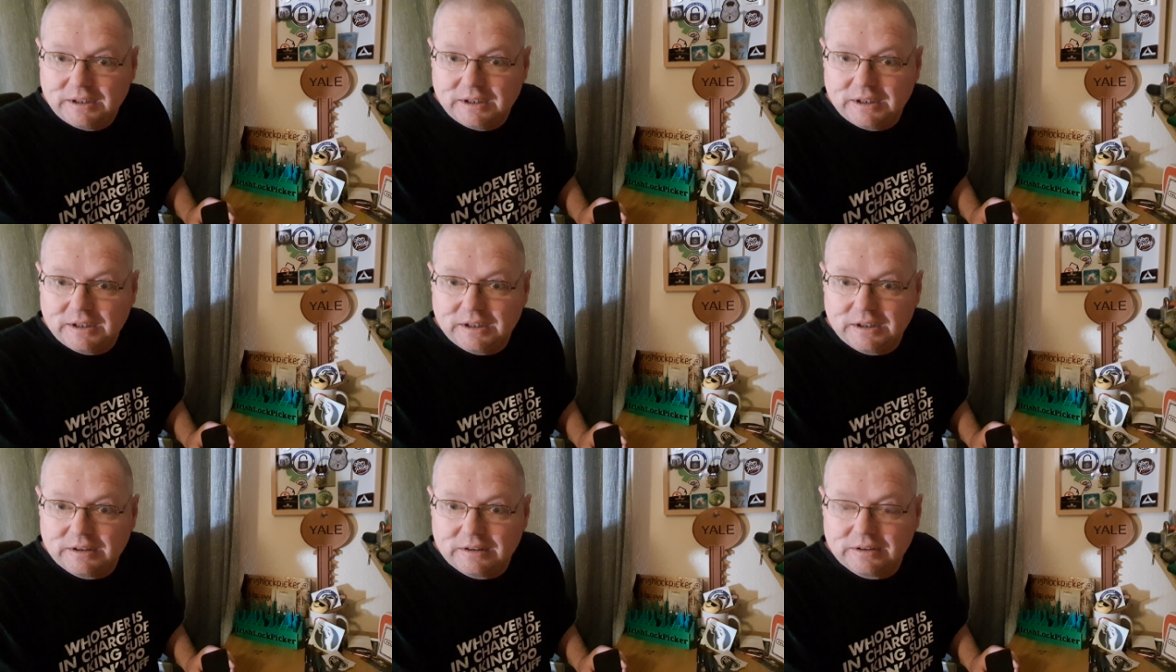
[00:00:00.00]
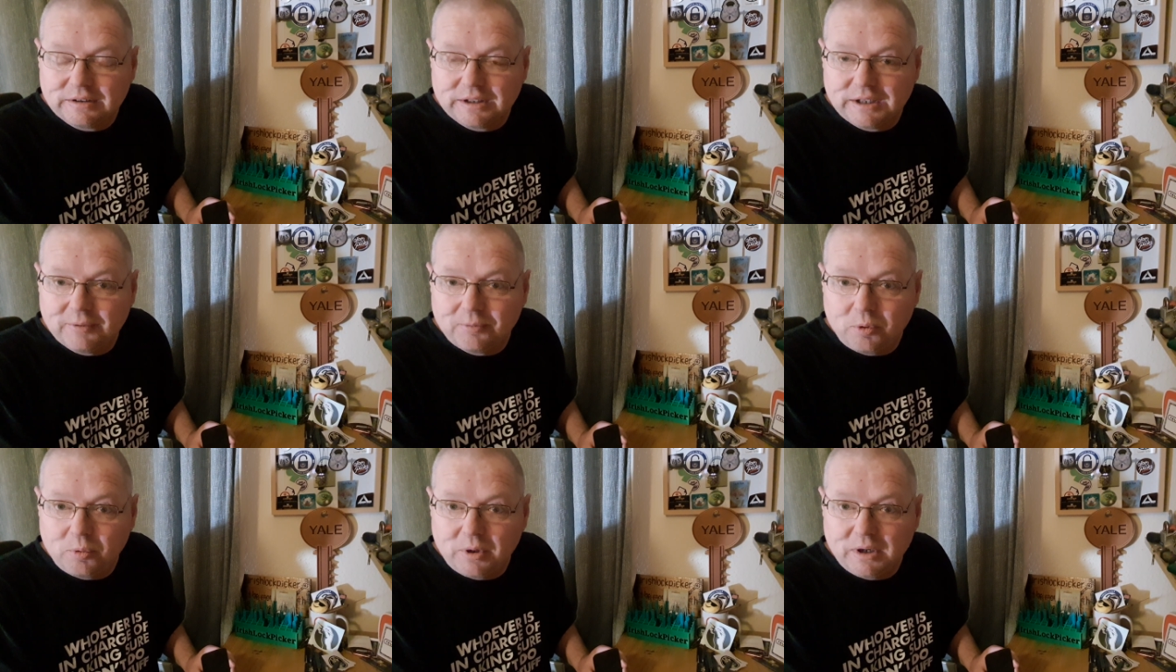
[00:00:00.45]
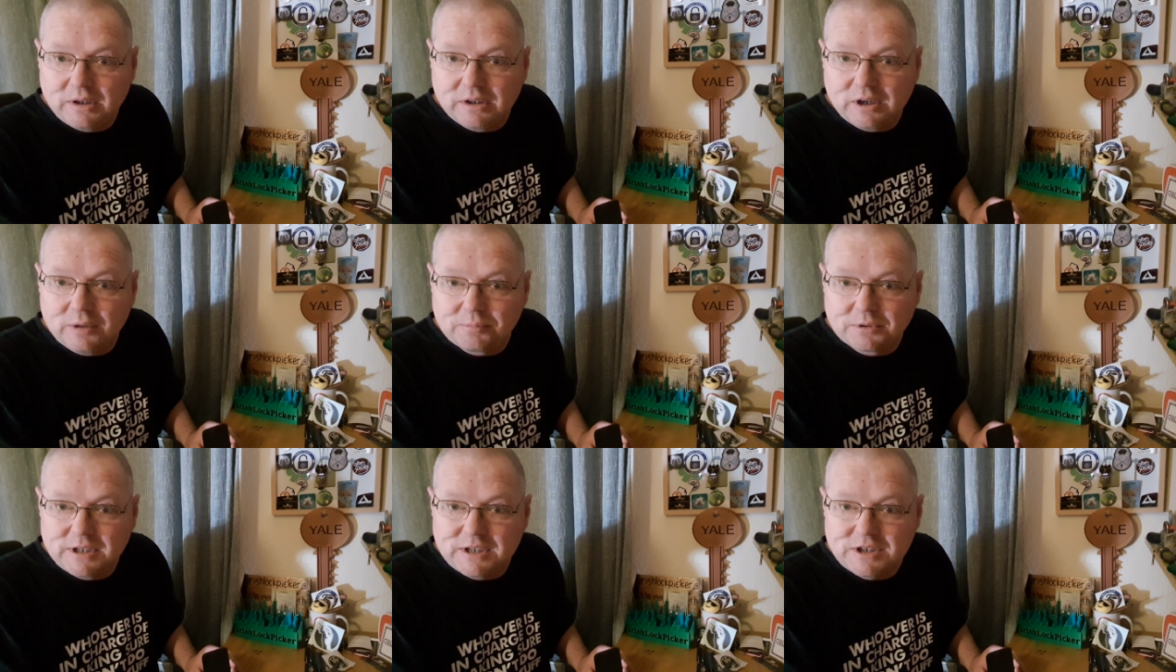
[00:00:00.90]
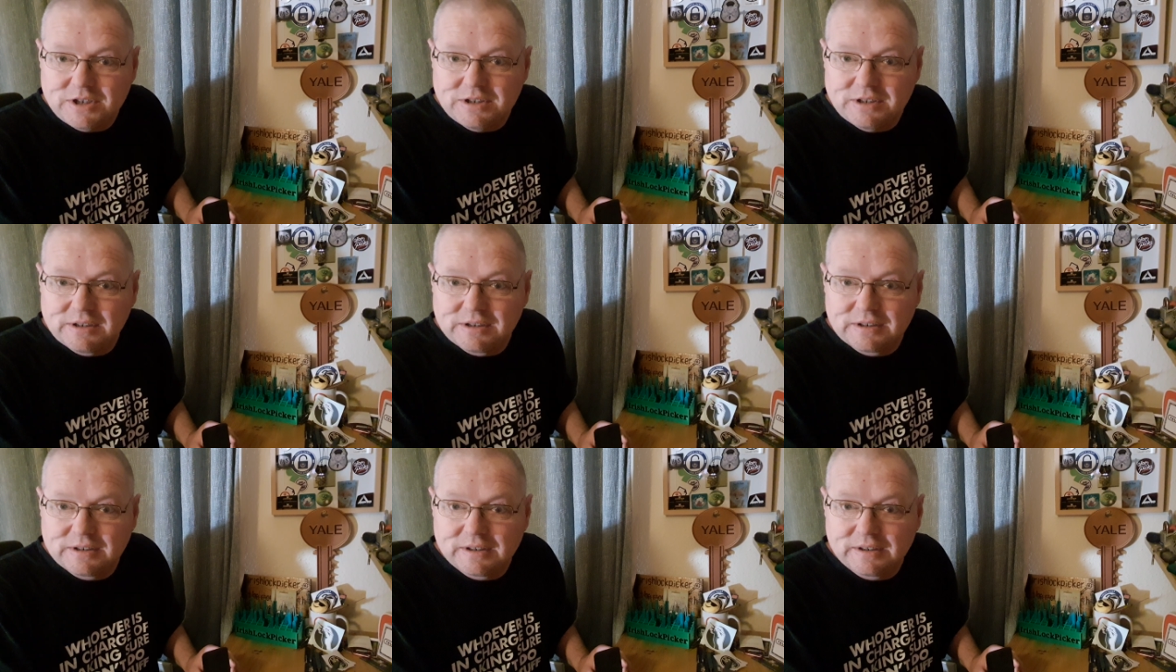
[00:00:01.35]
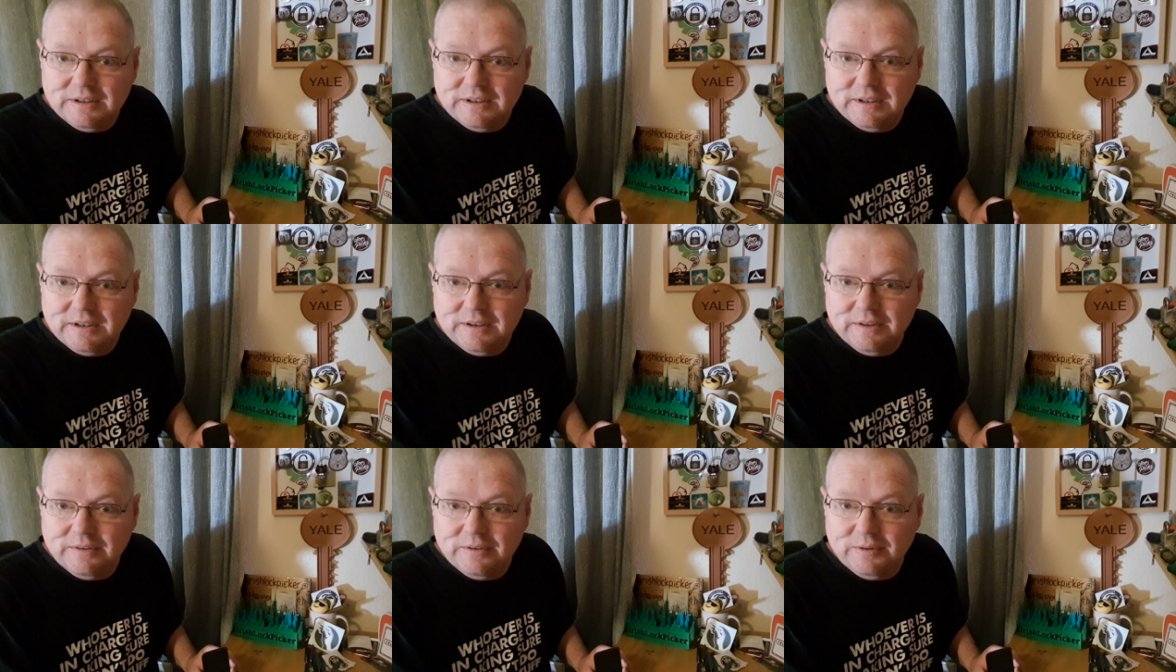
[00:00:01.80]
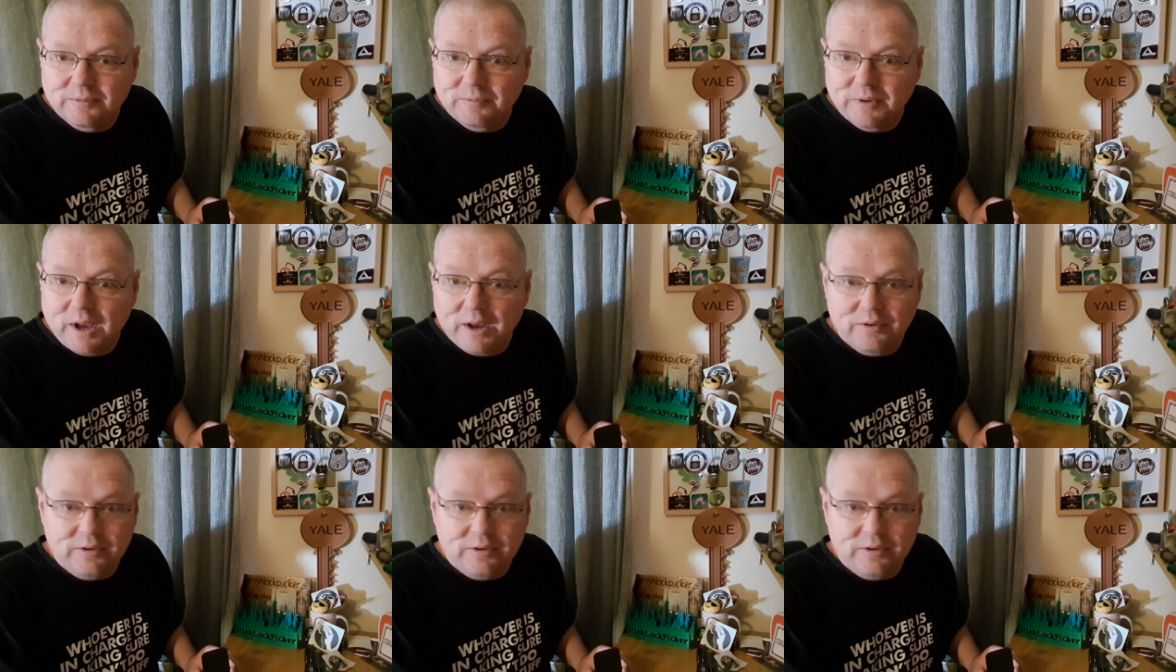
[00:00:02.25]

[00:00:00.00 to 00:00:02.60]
uh, giveaway competition, uh,